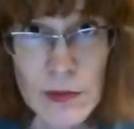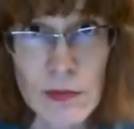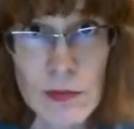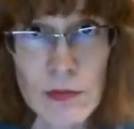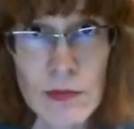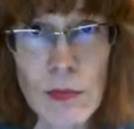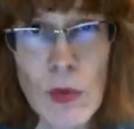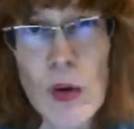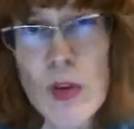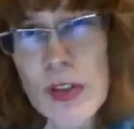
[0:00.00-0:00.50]

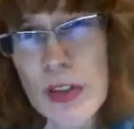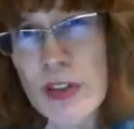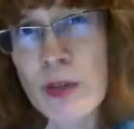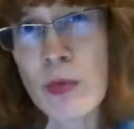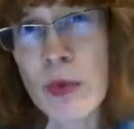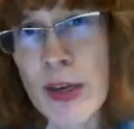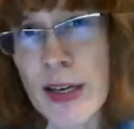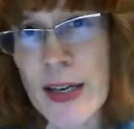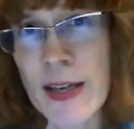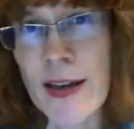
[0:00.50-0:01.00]
mostly
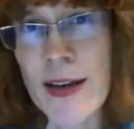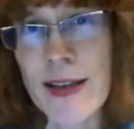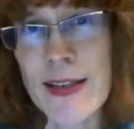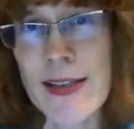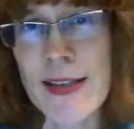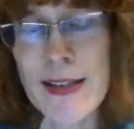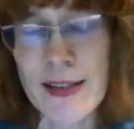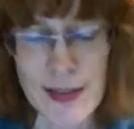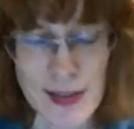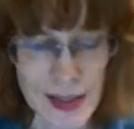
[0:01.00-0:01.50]
reading, because
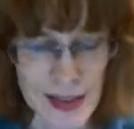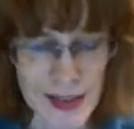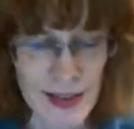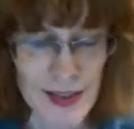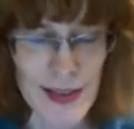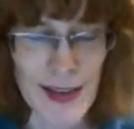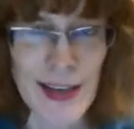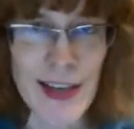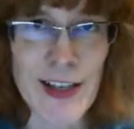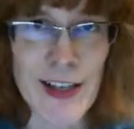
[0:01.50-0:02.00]
it's
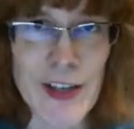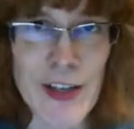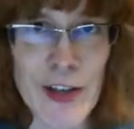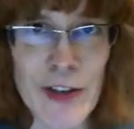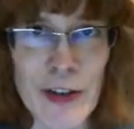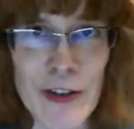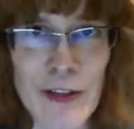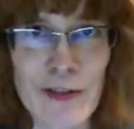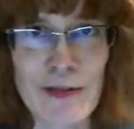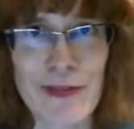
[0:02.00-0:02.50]

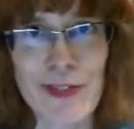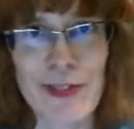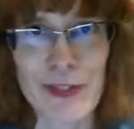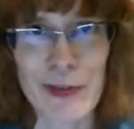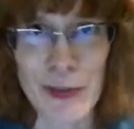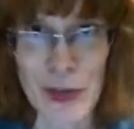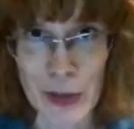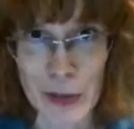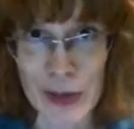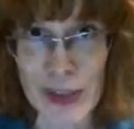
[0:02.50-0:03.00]
easier,
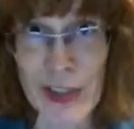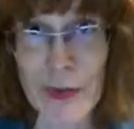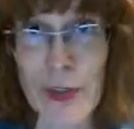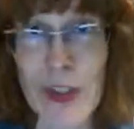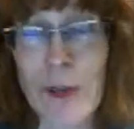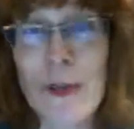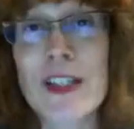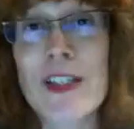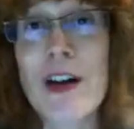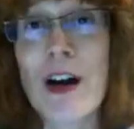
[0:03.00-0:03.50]
when
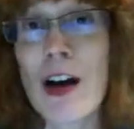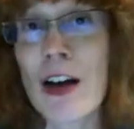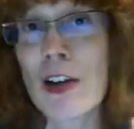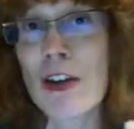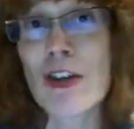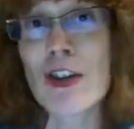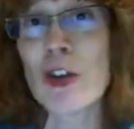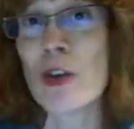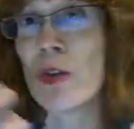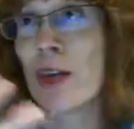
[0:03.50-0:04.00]
someone talks
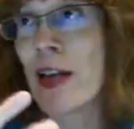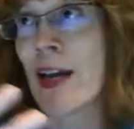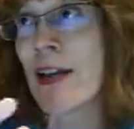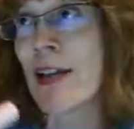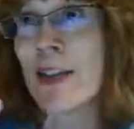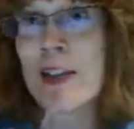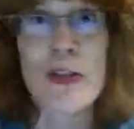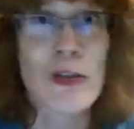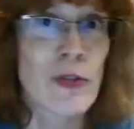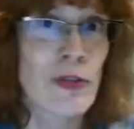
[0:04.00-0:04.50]
to you, the
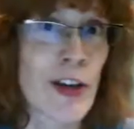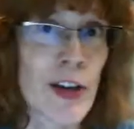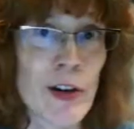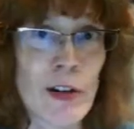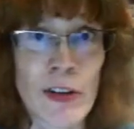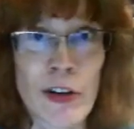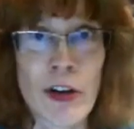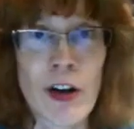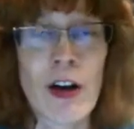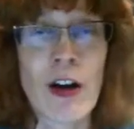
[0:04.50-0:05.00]
ideas are there and
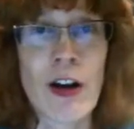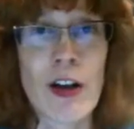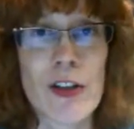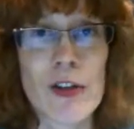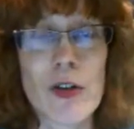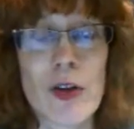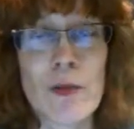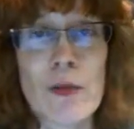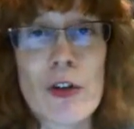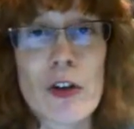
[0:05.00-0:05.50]
they're gone.
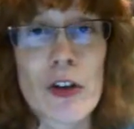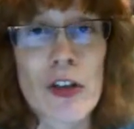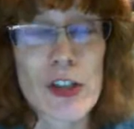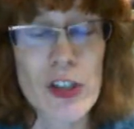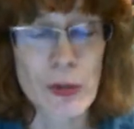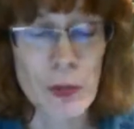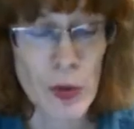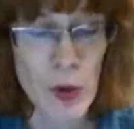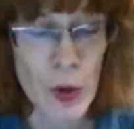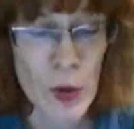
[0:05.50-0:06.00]
So I'm just going to
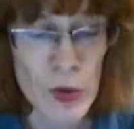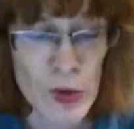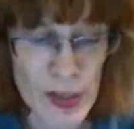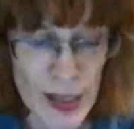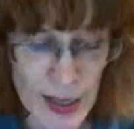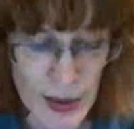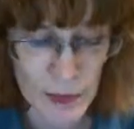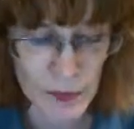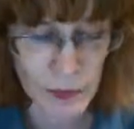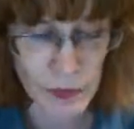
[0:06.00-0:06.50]
suppose
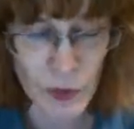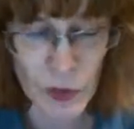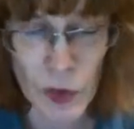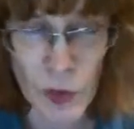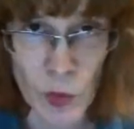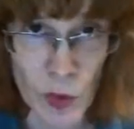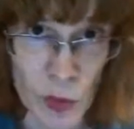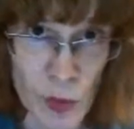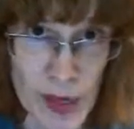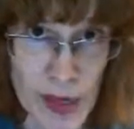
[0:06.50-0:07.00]
that
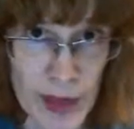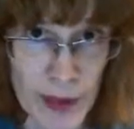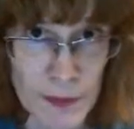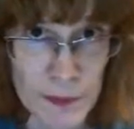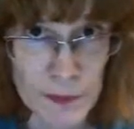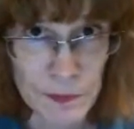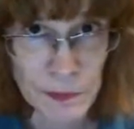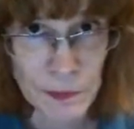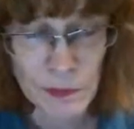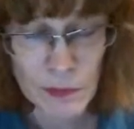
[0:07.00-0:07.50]
we're reading.
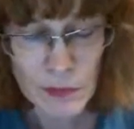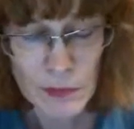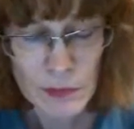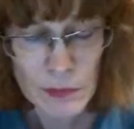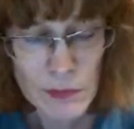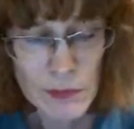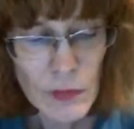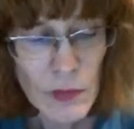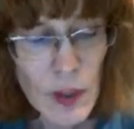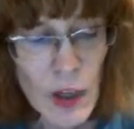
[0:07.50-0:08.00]

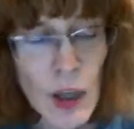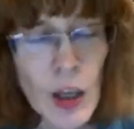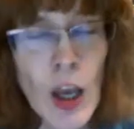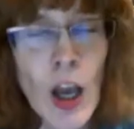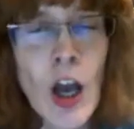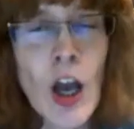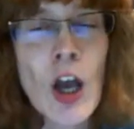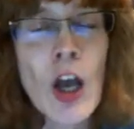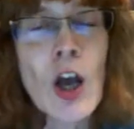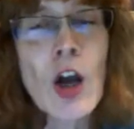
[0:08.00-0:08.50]

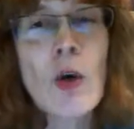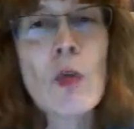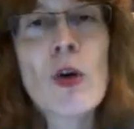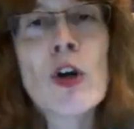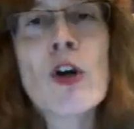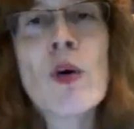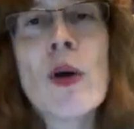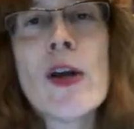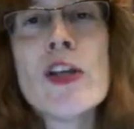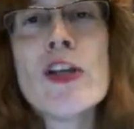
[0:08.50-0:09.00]
We're
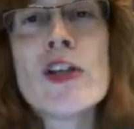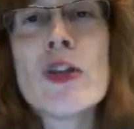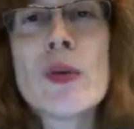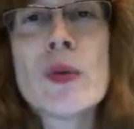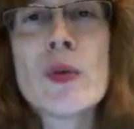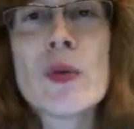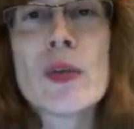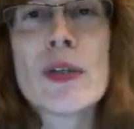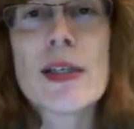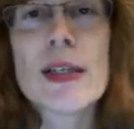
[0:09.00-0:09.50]
going to